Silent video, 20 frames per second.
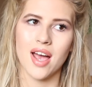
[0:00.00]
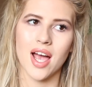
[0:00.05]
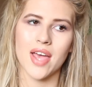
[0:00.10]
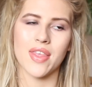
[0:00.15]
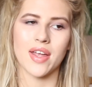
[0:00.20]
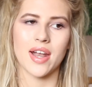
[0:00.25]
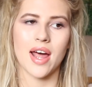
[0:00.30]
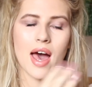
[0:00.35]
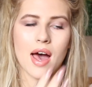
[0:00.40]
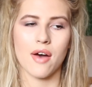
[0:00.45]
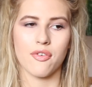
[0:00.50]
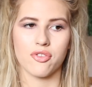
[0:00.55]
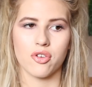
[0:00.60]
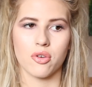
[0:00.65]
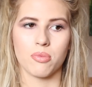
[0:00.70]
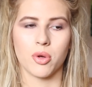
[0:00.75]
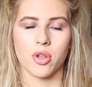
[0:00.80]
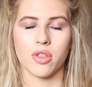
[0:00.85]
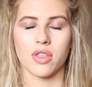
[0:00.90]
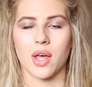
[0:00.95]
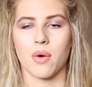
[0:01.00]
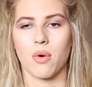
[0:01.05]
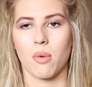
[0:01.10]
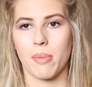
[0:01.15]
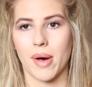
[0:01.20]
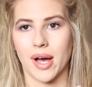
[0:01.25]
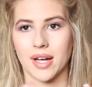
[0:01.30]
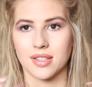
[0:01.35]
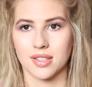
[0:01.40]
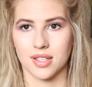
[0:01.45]
And then after a month they were
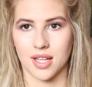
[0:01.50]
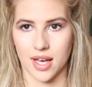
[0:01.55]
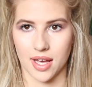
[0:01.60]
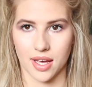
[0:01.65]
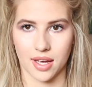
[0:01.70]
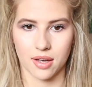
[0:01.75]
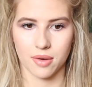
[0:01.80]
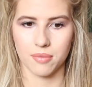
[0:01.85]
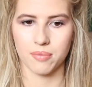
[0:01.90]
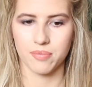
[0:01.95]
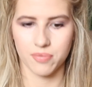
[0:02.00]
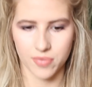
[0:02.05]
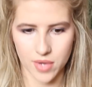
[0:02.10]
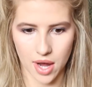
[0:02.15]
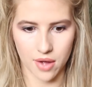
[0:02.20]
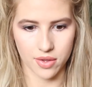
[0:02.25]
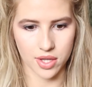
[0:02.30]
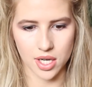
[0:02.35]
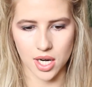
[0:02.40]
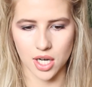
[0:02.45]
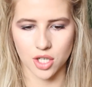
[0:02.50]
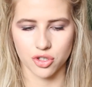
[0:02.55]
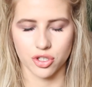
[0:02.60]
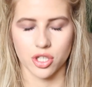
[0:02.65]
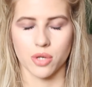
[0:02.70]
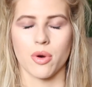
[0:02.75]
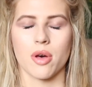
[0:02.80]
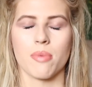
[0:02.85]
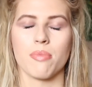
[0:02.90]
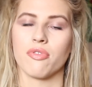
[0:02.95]
back to like how they
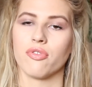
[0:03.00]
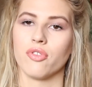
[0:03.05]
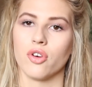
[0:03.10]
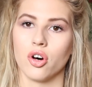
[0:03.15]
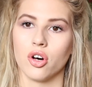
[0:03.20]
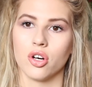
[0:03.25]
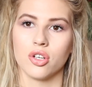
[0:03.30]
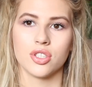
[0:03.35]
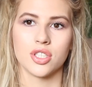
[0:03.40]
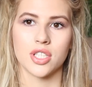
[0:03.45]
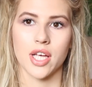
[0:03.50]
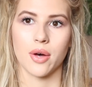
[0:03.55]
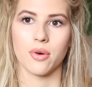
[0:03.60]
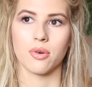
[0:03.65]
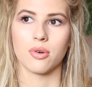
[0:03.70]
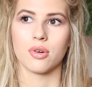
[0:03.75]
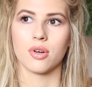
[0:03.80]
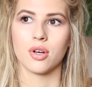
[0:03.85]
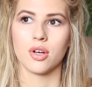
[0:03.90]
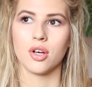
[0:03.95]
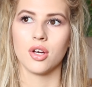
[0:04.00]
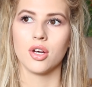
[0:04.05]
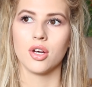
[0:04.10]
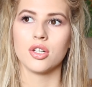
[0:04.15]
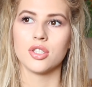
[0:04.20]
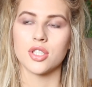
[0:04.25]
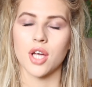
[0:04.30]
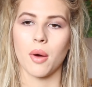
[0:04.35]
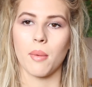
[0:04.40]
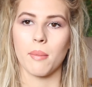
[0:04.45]
naturally were before, so
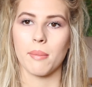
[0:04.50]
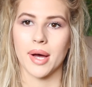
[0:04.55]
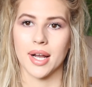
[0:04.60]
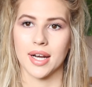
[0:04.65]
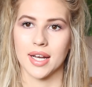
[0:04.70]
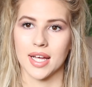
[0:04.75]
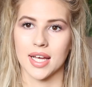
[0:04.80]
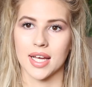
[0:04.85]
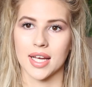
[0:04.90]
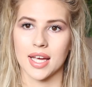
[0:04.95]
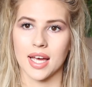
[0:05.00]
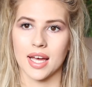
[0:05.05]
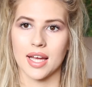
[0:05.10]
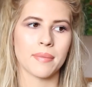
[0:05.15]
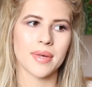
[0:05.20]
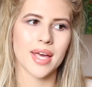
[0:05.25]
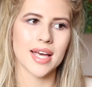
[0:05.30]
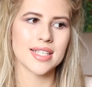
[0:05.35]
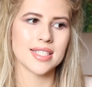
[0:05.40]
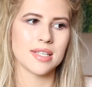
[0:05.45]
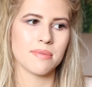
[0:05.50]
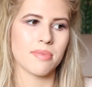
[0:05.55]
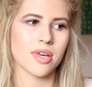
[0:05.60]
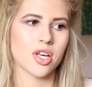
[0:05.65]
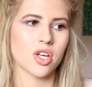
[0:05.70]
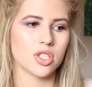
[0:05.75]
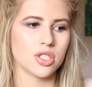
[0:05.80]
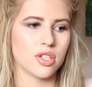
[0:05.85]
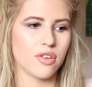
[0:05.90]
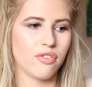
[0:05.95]
don't panic. I'm guessing
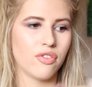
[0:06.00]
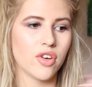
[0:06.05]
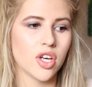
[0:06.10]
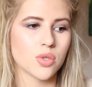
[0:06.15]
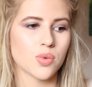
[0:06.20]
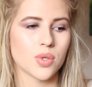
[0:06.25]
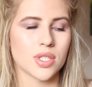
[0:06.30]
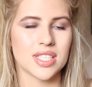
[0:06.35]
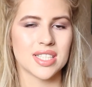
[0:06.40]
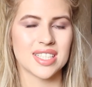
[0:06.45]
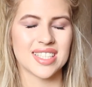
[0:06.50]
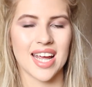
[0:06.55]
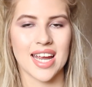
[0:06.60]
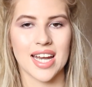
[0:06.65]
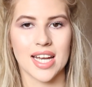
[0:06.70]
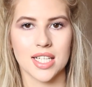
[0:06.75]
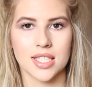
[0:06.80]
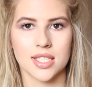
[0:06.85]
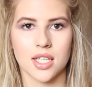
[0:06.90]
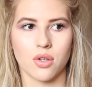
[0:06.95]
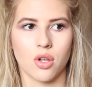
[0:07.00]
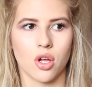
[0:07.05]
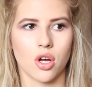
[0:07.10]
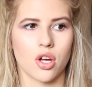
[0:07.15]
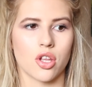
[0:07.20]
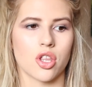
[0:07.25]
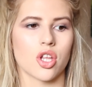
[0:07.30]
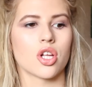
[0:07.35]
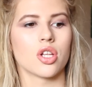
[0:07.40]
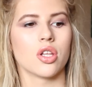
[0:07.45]
because the first one stayed in so
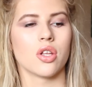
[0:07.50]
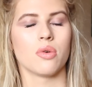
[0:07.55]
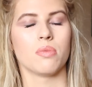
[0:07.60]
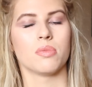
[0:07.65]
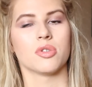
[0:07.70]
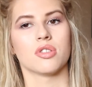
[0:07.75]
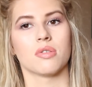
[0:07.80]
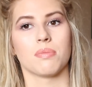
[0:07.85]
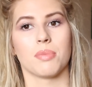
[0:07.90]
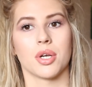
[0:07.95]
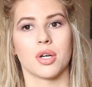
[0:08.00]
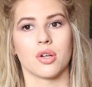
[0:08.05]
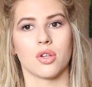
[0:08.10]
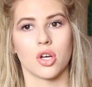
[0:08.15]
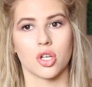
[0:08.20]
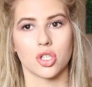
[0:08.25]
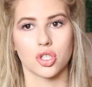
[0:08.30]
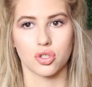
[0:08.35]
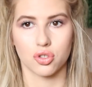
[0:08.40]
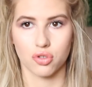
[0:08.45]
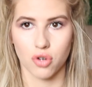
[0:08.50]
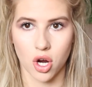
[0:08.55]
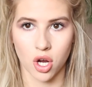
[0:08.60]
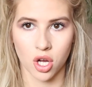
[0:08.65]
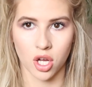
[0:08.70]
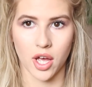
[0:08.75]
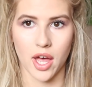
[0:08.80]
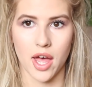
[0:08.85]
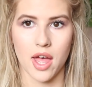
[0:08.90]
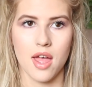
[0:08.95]
long that the glue must have been a lot
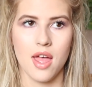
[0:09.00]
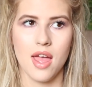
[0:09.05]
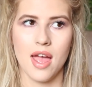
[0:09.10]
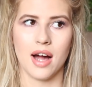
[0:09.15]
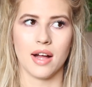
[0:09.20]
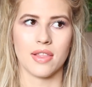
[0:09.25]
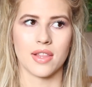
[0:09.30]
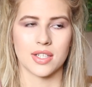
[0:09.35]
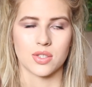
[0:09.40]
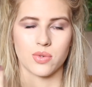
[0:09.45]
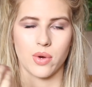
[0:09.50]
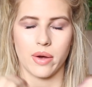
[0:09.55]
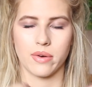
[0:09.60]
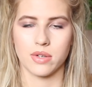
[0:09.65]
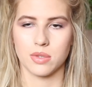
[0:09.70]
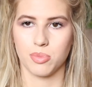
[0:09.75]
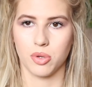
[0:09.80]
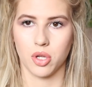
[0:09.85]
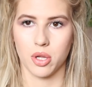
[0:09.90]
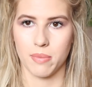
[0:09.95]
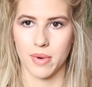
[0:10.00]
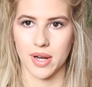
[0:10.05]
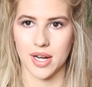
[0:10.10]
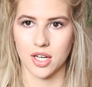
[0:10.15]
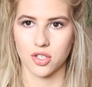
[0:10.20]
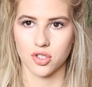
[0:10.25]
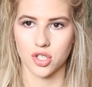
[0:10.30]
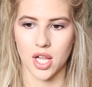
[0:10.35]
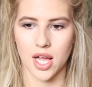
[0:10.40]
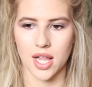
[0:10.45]
stronger, and that's why I was pulling my
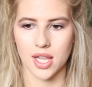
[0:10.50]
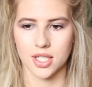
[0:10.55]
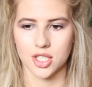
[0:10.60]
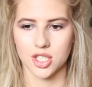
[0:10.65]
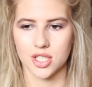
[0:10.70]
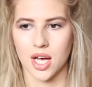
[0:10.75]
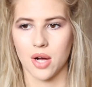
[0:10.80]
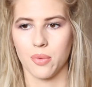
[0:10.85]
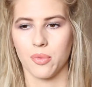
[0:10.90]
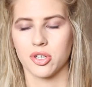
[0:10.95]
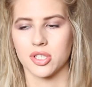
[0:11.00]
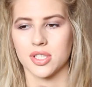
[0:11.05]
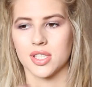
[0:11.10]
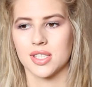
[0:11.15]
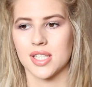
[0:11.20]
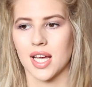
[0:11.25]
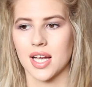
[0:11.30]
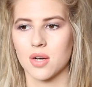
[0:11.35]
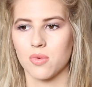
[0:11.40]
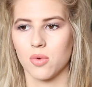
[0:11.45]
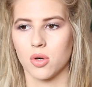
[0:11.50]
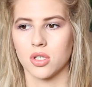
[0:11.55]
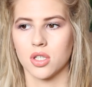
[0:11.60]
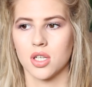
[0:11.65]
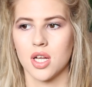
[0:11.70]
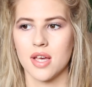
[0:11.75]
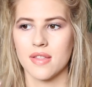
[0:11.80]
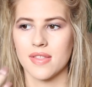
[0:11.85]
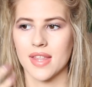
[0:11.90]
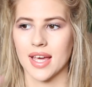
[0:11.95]
natural eyelashes out, whereas the second
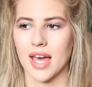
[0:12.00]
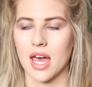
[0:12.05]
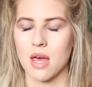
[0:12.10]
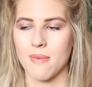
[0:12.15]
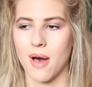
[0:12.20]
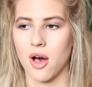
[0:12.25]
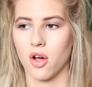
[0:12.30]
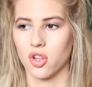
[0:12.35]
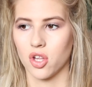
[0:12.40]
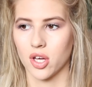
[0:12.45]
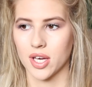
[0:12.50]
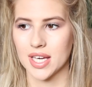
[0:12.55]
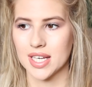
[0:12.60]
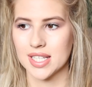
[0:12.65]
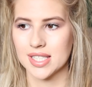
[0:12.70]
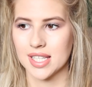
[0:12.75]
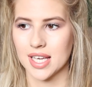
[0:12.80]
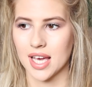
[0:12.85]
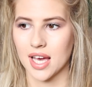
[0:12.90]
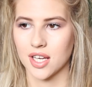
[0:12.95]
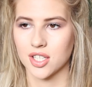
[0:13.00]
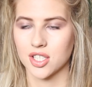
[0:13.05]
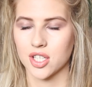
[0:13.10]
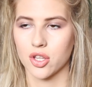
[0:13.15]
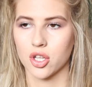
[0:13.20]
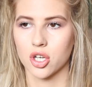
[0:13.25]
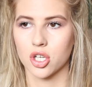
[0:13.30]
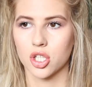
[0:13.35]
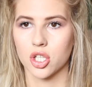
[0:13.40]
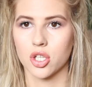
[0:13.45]
one they came out a lot easier,
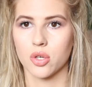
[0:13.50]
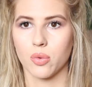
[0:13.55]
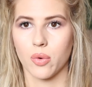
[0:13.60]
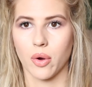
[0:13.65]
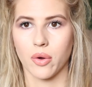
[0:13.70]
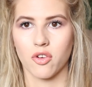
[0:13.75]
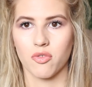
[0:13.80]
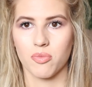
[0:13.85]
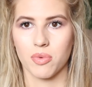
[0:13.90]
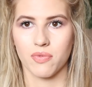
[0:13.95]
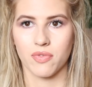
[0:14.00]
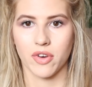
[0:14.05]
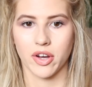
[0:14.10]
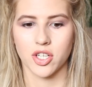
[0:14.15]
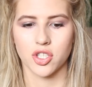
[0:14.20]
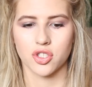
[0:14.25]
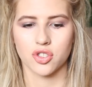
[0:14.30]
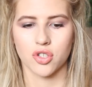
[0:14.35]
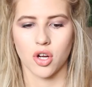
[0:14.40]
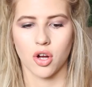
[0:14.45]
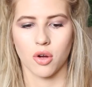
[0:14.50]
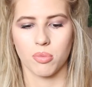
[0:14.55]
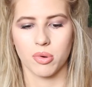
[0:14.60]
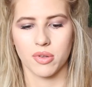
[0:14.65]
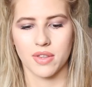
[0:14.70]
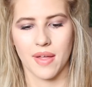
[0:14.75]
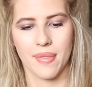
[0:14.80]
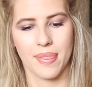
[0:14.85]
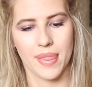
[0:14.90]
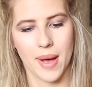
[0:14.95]
so the glue won't have been very strong,
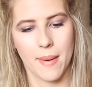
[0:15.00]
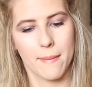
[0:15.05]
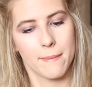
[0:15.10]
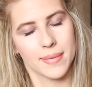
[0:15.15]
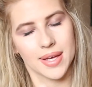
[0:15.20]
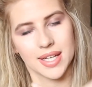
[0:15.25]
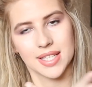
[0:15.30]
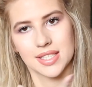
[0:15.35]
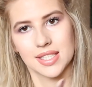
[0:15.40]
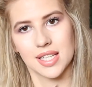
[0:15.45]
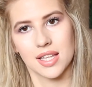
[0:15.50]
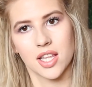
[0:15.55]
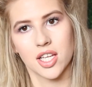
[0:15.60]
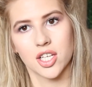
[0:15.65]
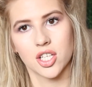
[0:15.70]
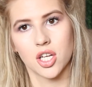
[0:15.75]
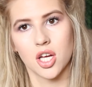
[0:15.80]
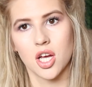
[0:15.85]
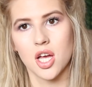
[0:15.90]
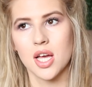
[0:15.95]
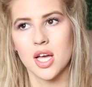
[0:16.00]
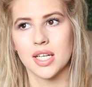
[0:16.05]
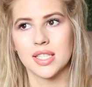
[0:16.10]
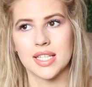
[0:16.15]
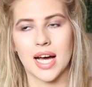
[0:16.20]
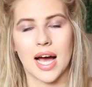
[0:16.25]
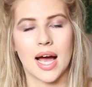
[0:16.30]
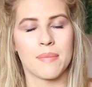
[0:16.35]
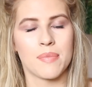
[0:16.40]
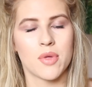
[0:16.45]
but then that means that the
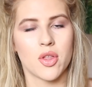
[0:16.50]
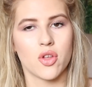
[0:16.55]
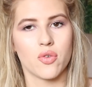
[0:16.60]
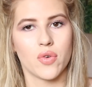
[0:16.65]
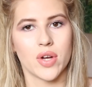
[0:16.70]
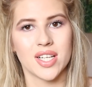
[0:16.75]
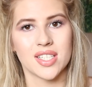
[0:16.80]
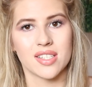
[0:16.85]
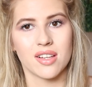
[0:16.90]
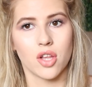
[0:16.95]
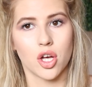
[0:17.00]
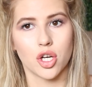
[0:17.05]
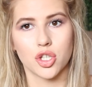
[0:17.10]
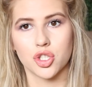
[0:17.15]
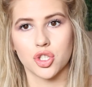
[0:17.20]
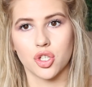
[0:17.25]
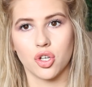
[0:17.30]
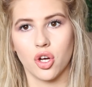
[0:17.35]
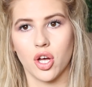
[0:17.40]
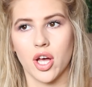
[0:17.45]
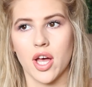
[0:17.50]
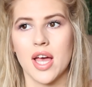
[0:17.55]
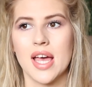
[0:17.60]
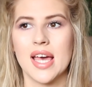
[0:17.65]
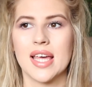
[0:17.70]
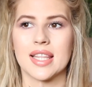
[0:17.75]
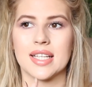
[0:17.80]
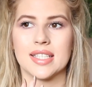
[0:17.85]
time that they're in is a lot shorter.